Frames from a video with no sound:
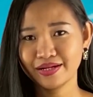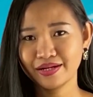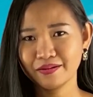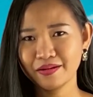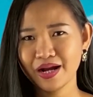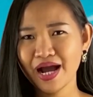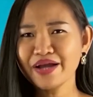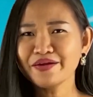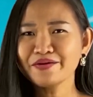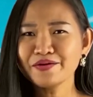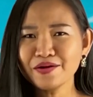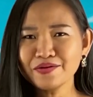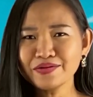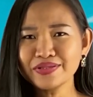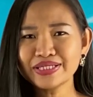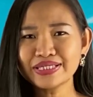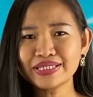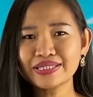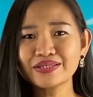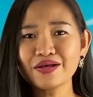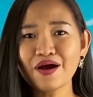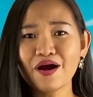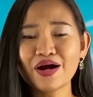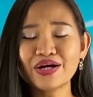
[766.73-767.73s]
I know this
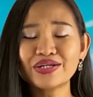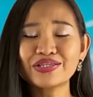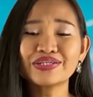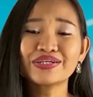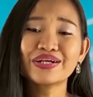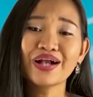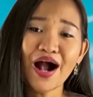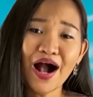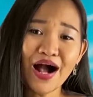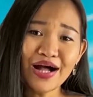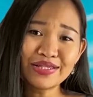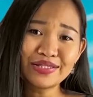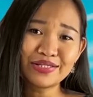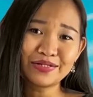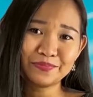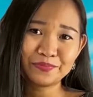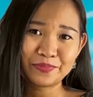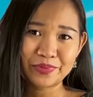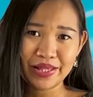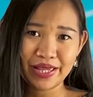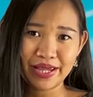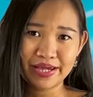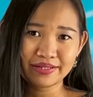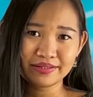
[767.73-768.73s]
is hard to
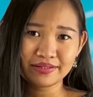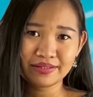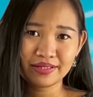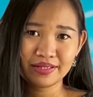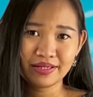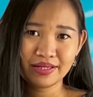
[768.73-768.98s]
contemplate,